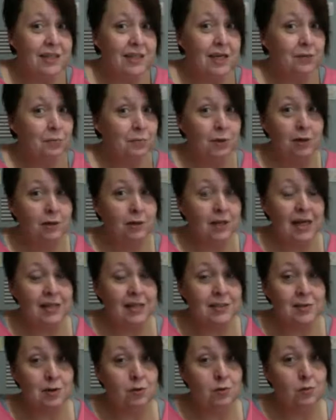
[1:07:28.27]
Miralax
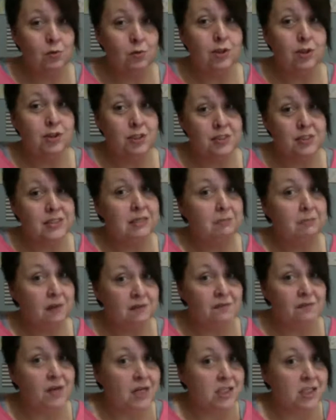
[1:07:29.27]
no more. Just eat my
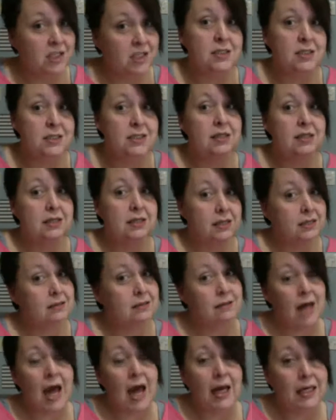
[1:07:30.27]
veggies and
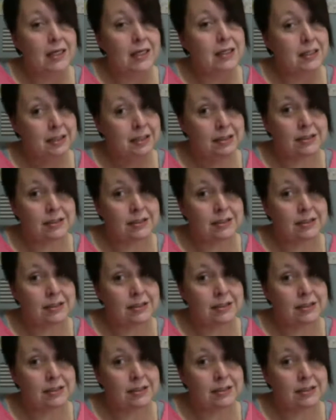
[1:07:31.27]
I get.